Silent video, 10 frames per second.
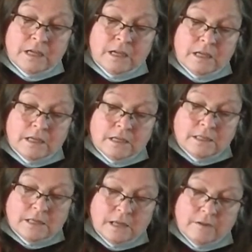
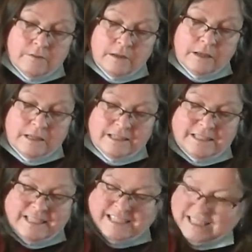So
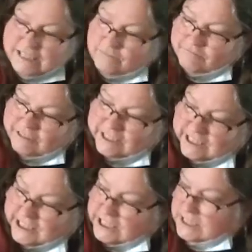let's get that really
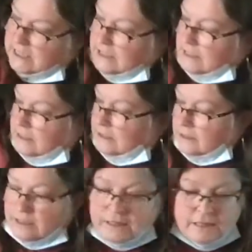tight.
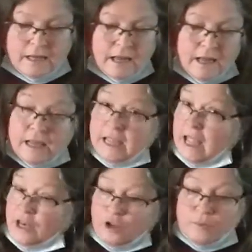
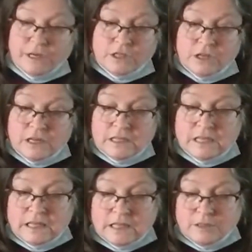Again, nobody's going to
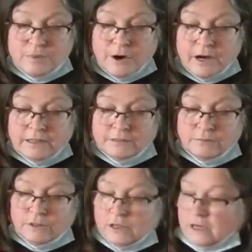see this part.
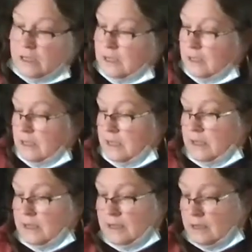We're going to
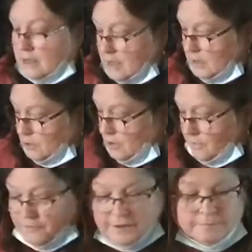cut it
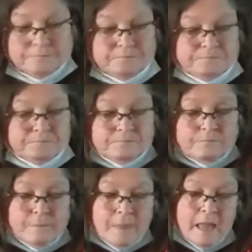off
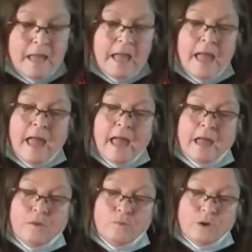
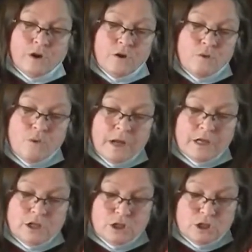and we're
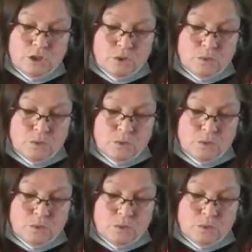going to